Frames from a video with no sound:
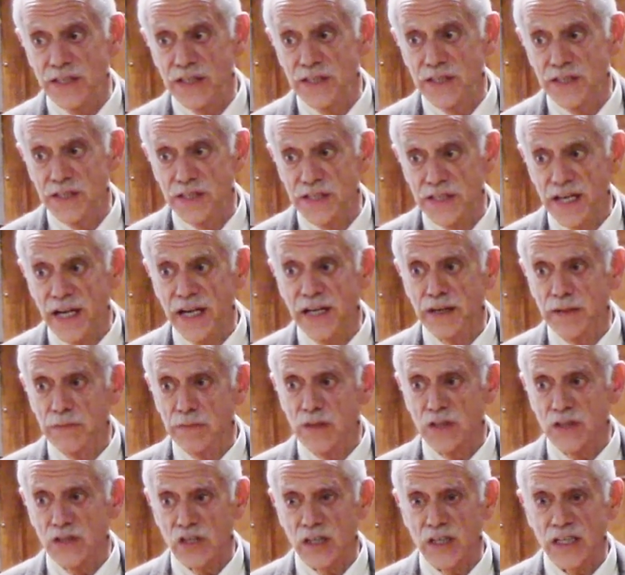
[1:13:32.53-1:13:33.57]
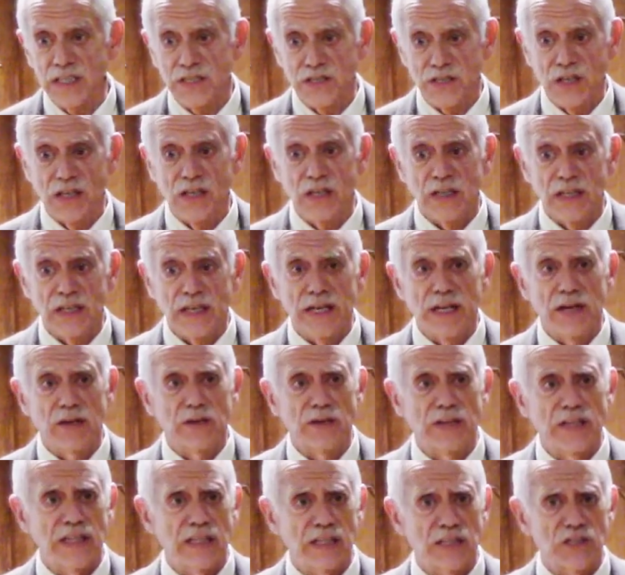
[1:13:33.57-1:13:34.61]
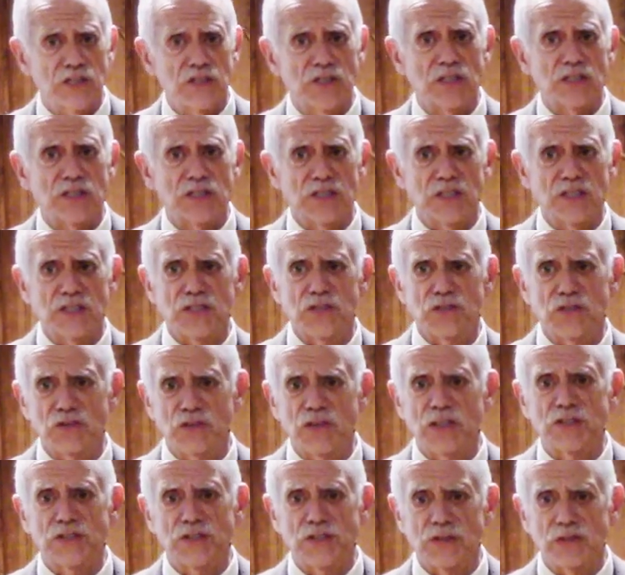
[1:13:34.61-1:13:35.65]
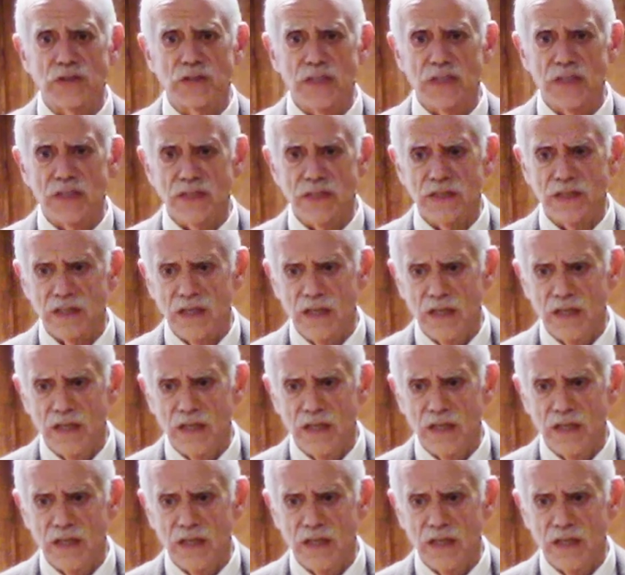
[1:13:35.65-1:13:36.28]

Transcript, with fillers: is, saying, much less a Hungarian. It's just the structure that is,